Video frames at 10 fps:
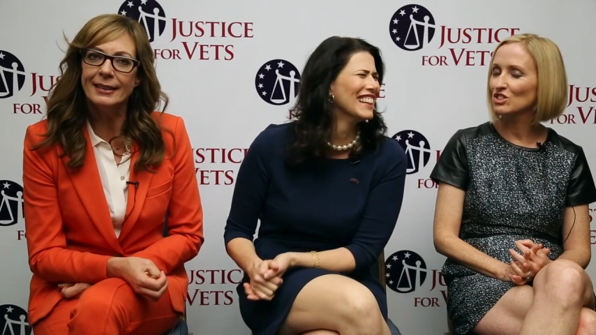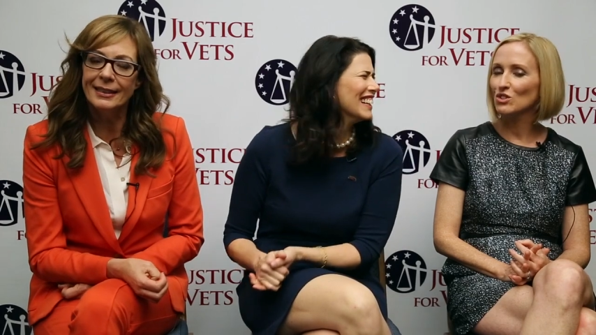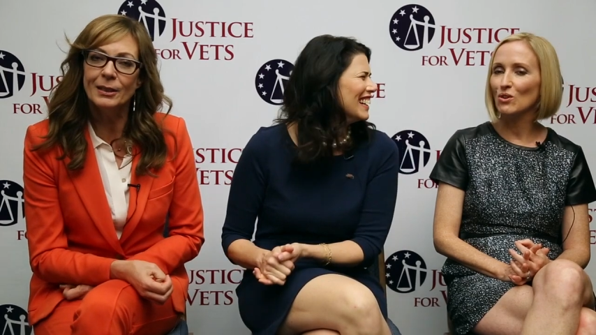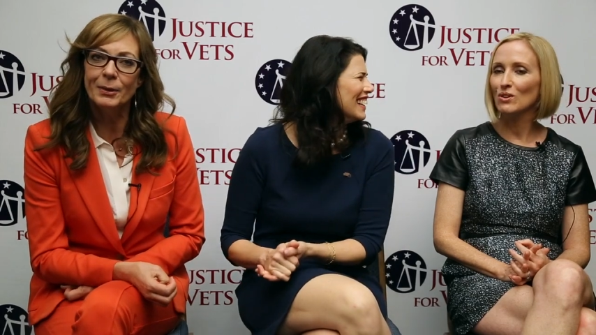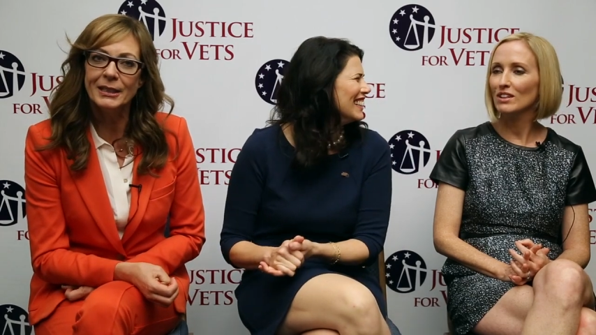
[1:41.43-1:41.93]
Speaker 1: to
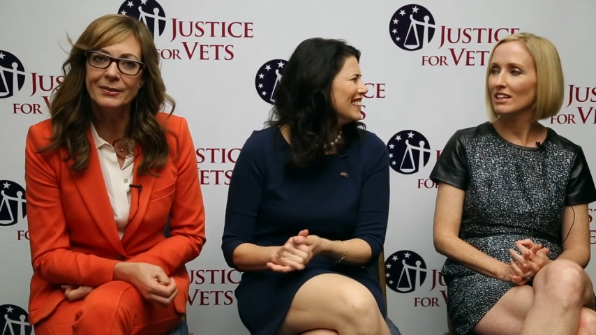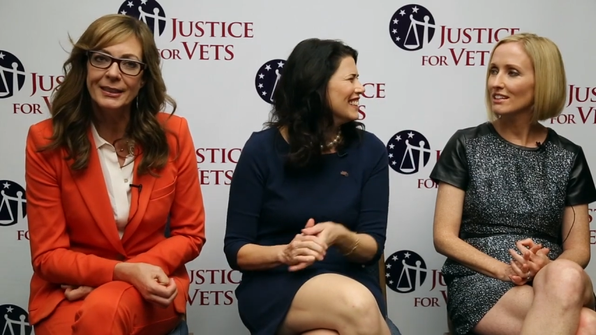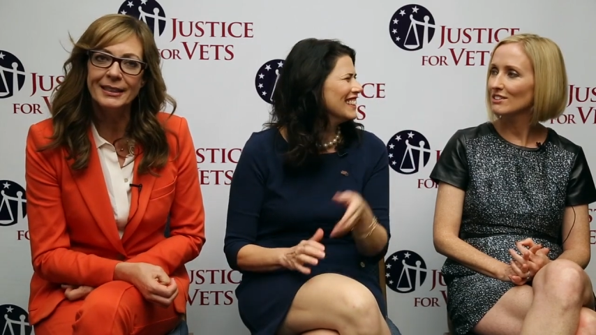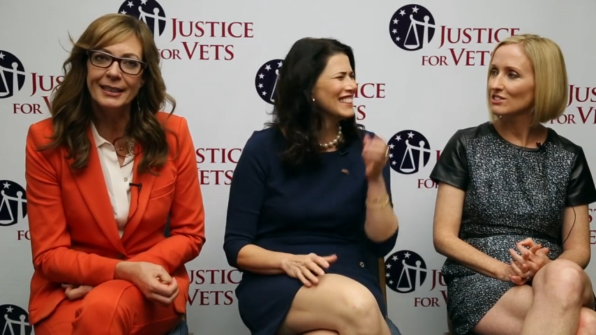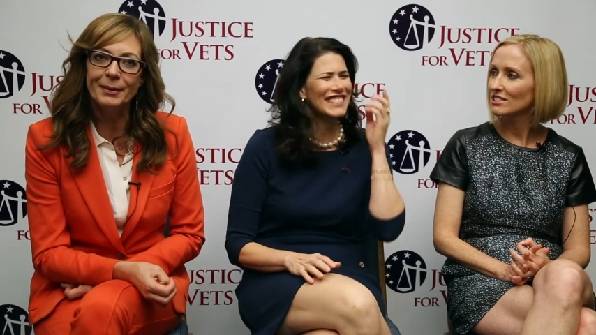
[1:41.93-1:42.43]
think that West
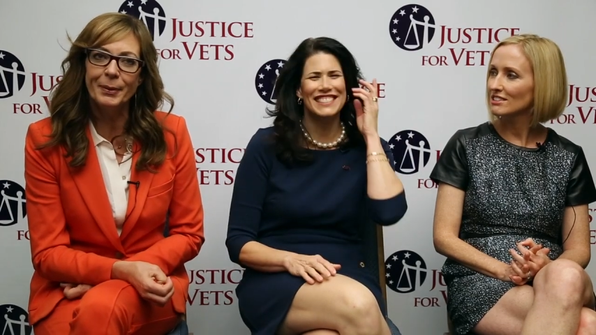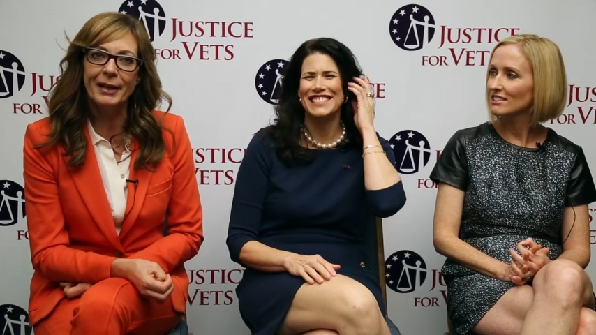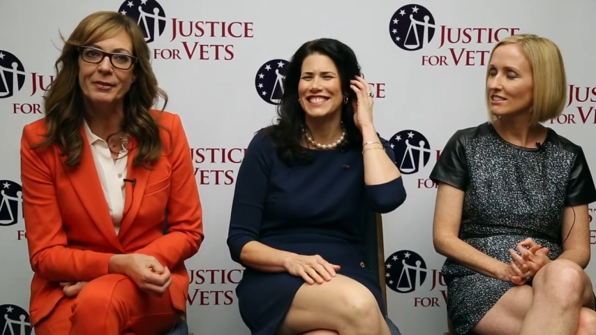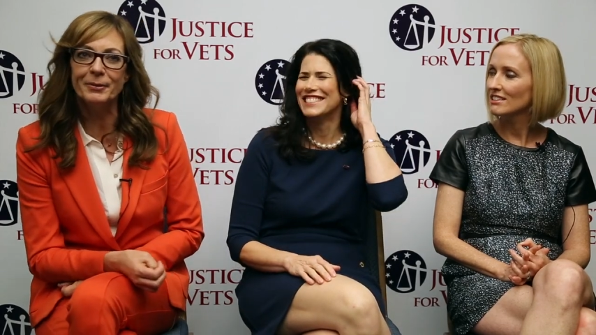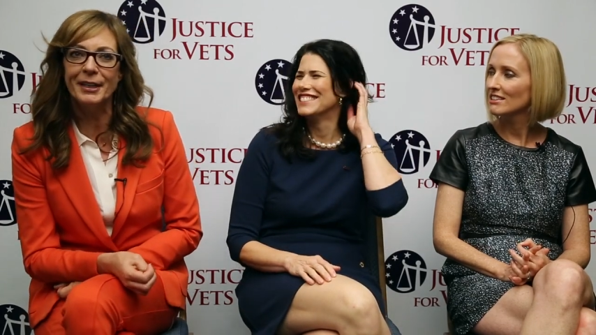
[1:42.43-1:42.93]
Wing did
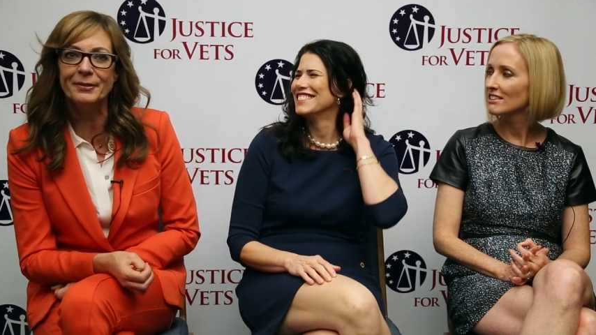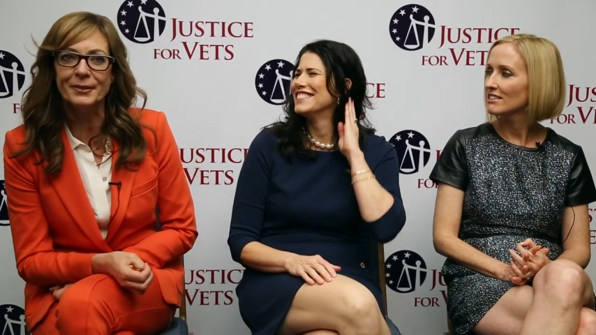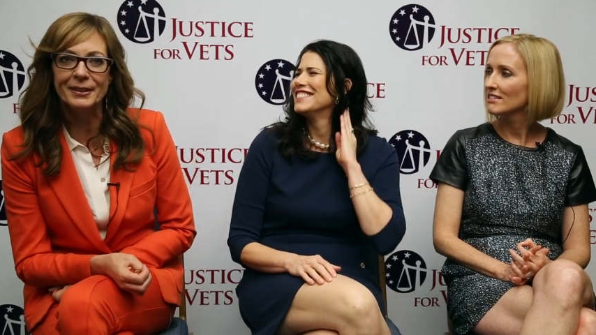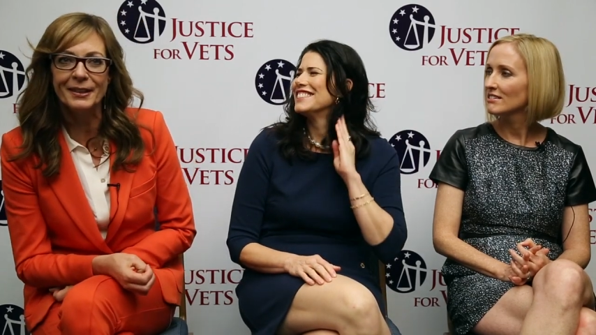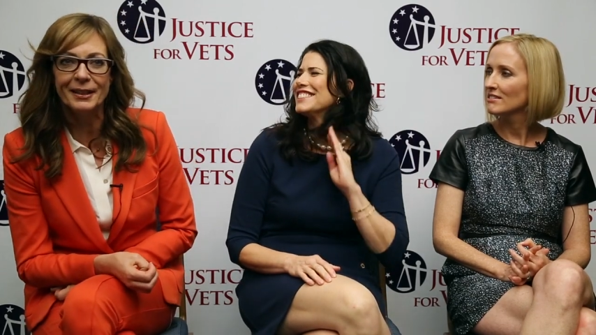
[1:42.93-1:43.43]
pave the way
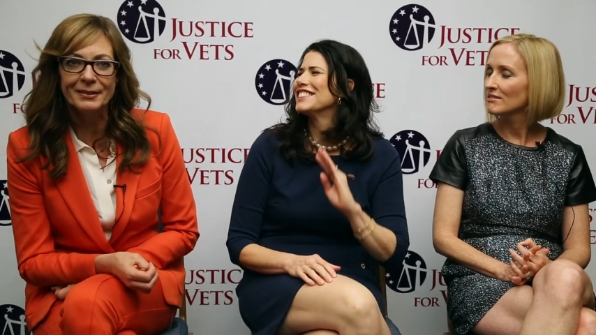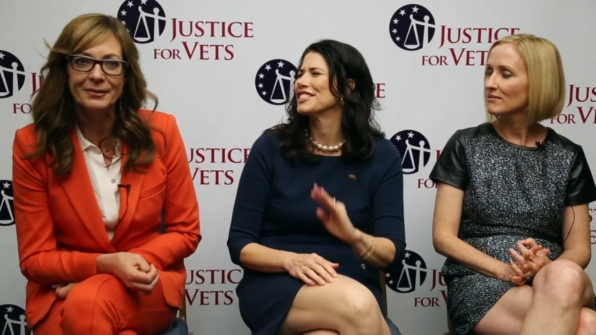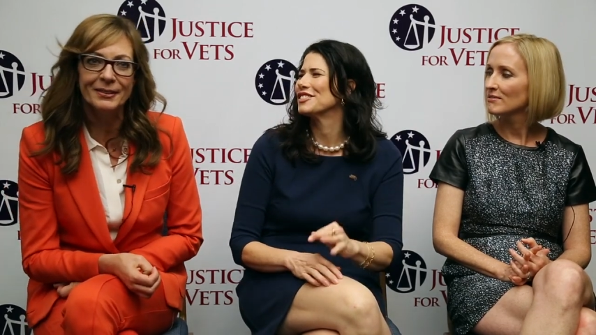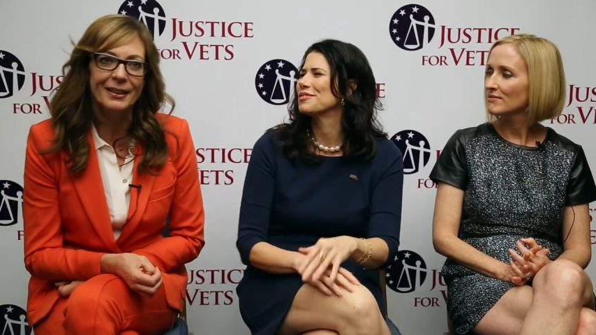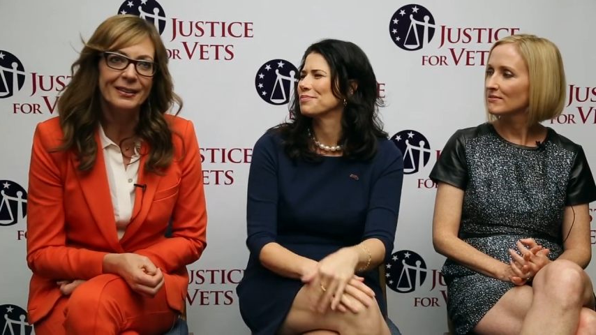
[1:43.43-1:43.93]
for a lot
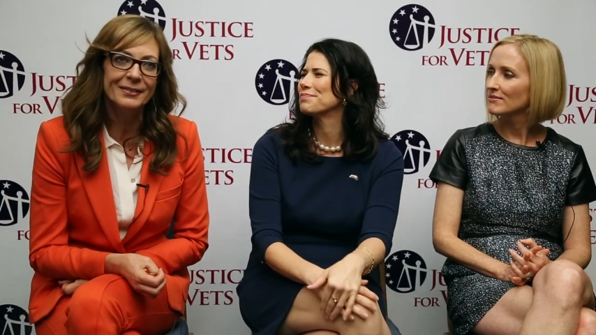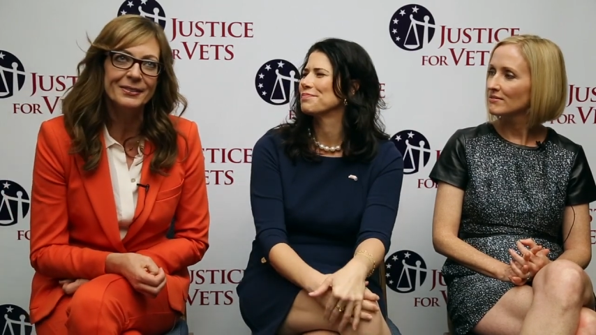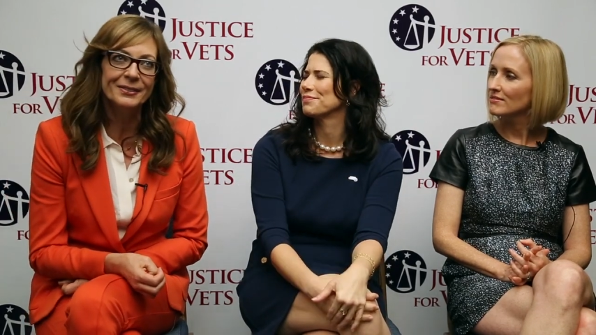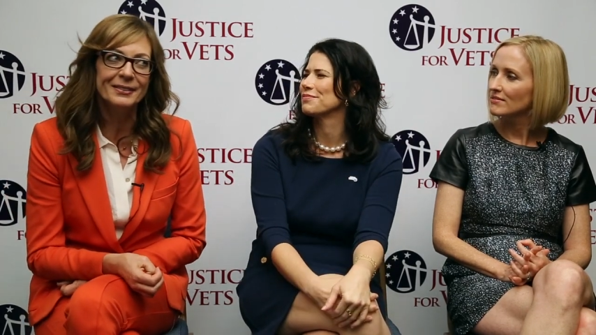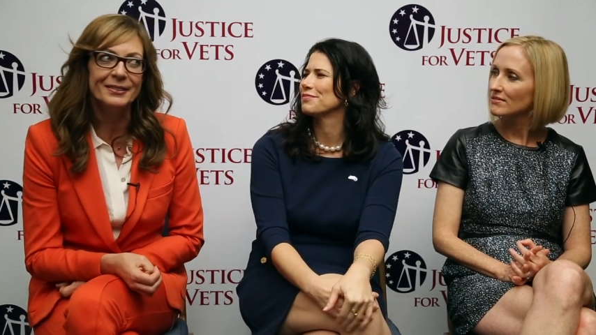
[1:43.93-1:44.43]
of
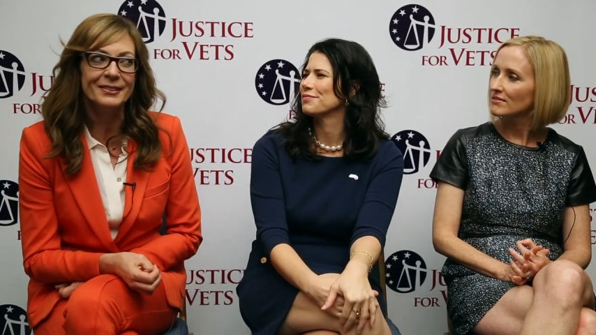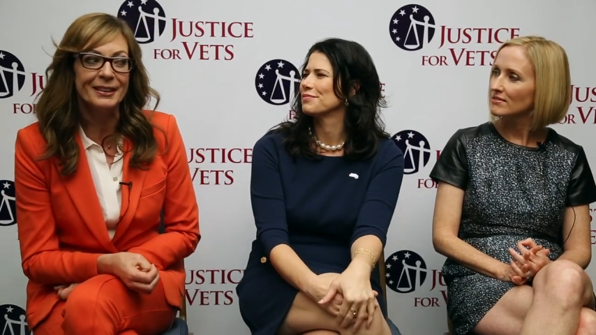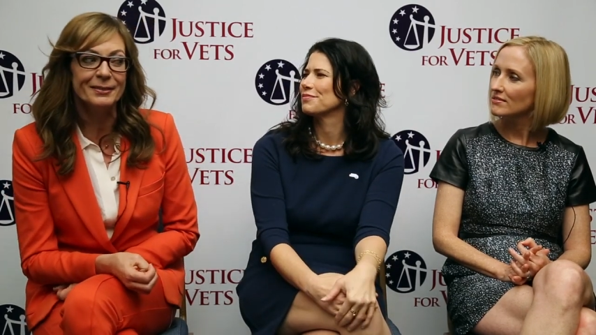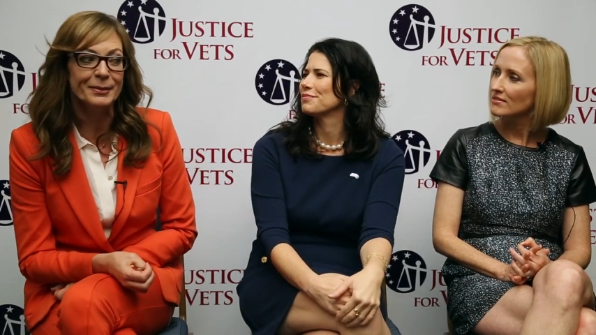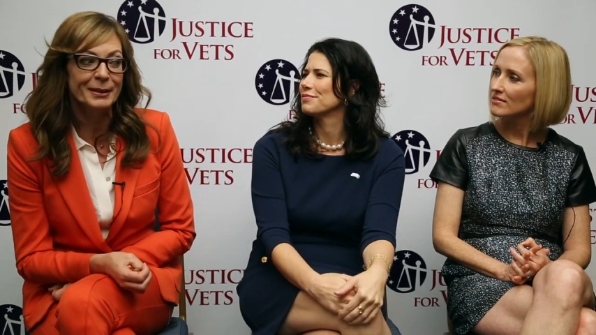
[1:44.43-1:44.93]

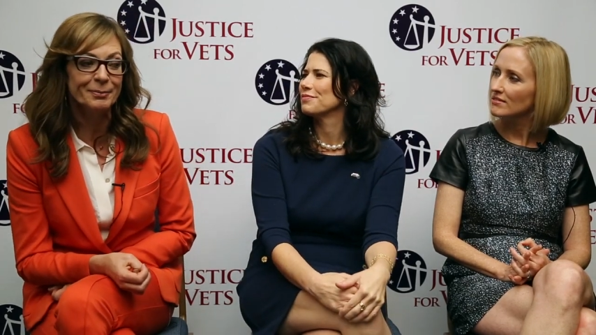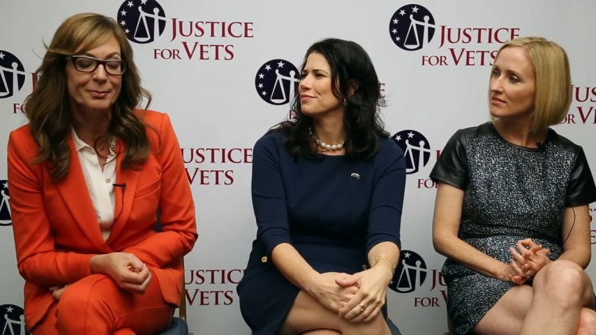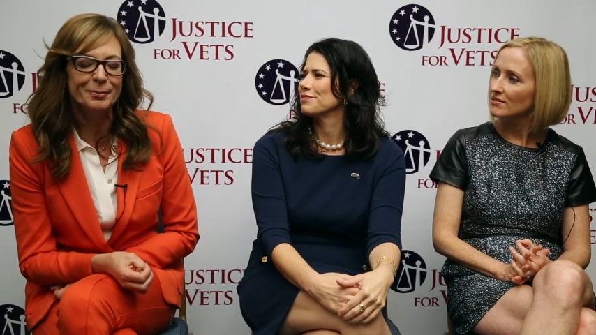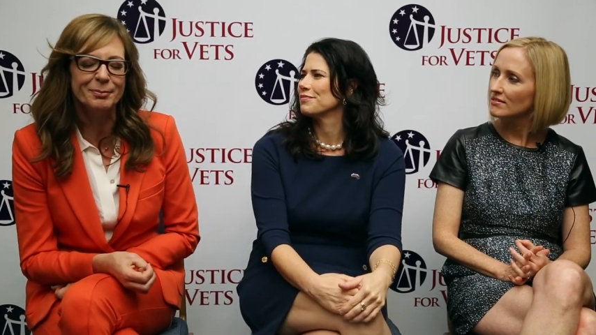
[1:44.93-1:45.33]
incredibly